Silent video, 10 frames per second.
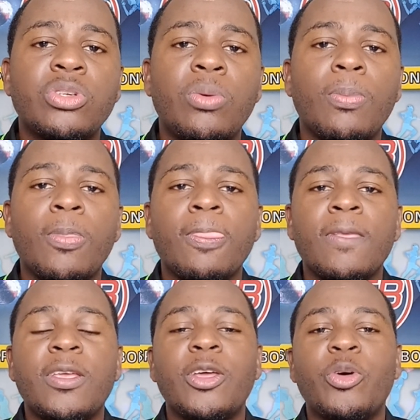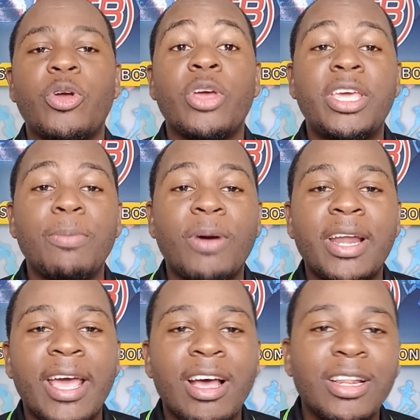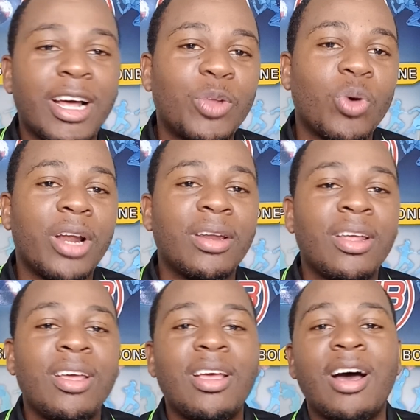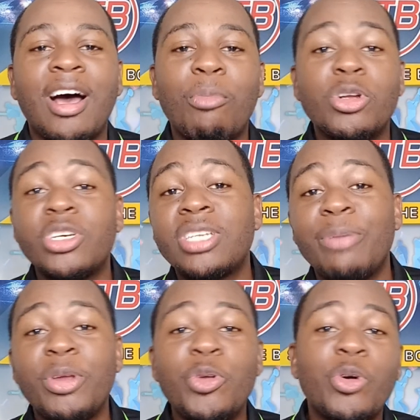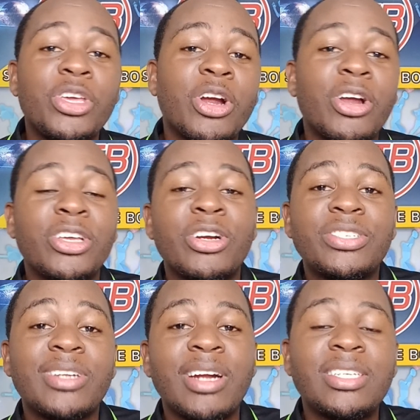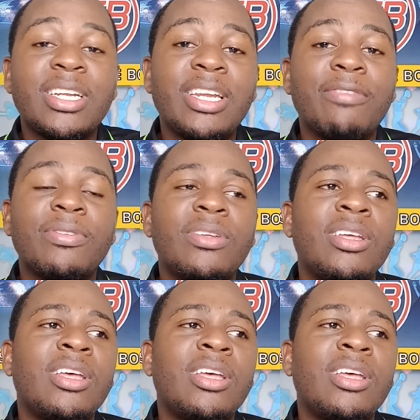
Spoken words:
So, you know, we're going to keep an eye on that one. But just let me know your starting 11.